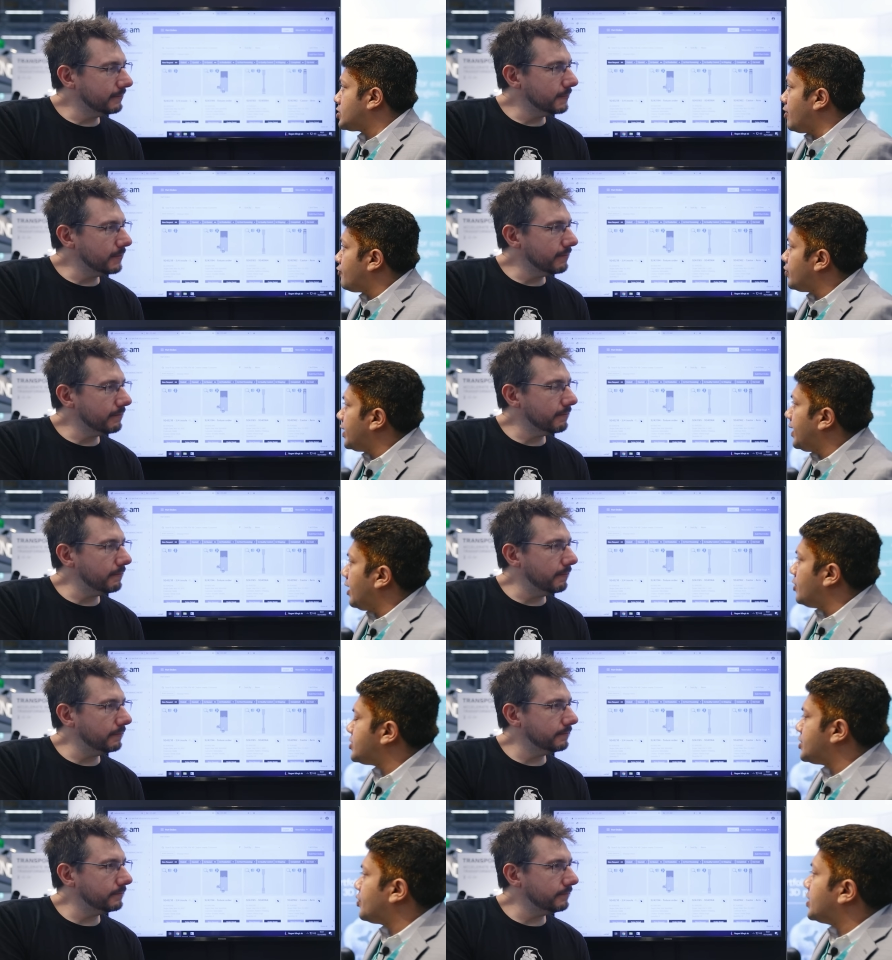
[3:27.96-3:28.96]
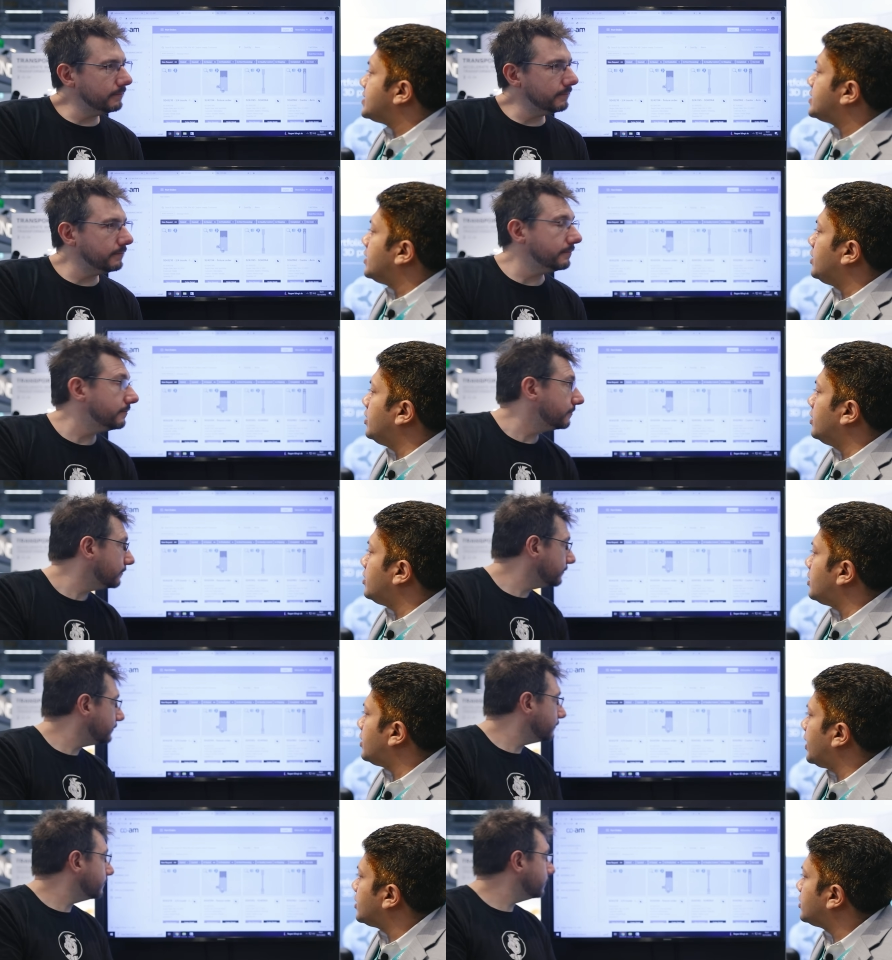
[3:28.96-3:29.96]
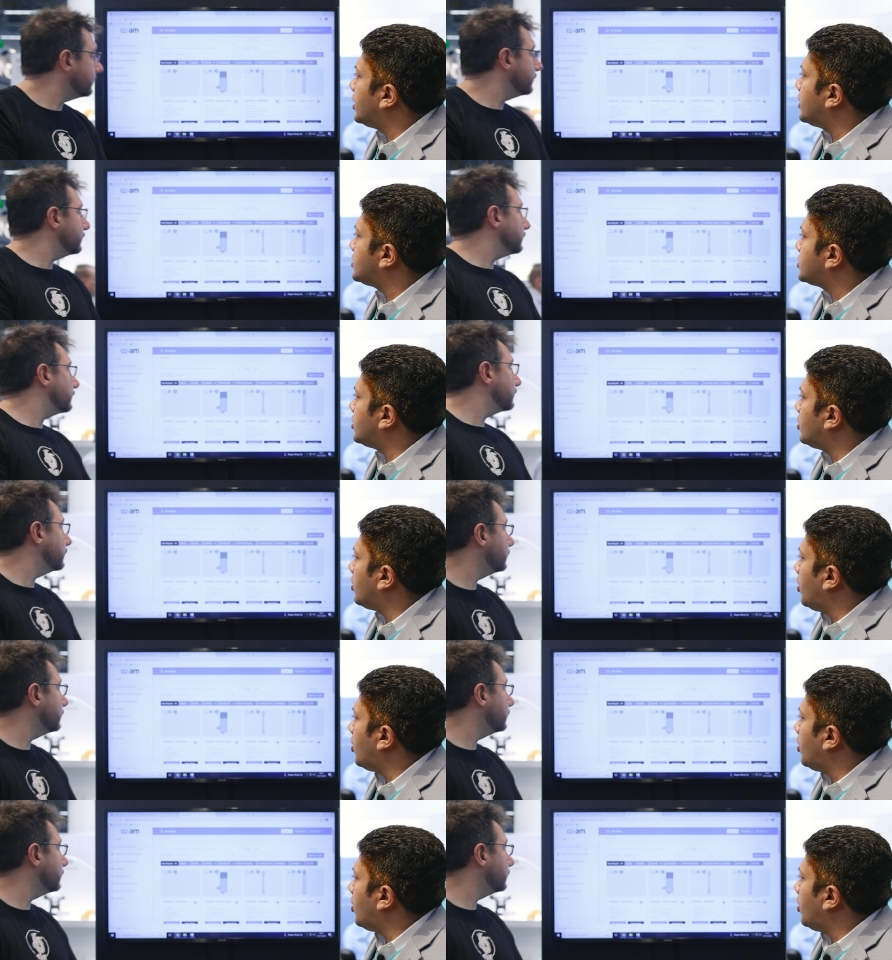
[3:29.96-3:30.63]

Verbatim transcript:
Speaker 1: the software allows, as you can see here, right? There is an